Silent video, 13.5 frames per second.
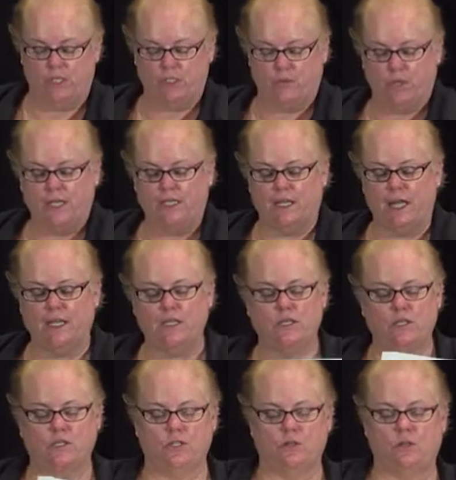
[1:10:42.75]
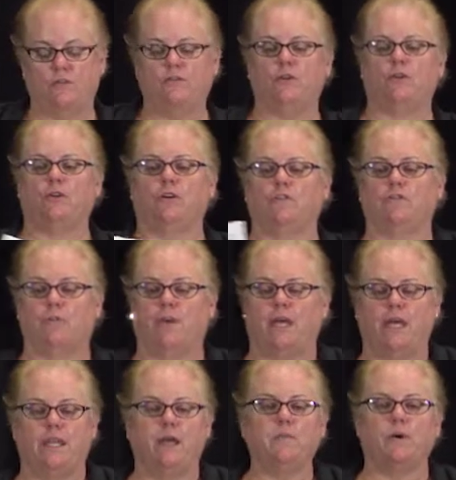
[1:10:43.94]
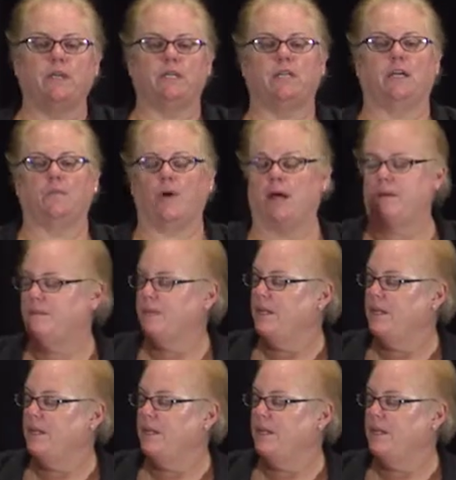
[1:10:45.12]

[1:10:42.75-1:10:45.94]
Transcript: So what I'd like you to do, if you could for me, and then we're going to take a break.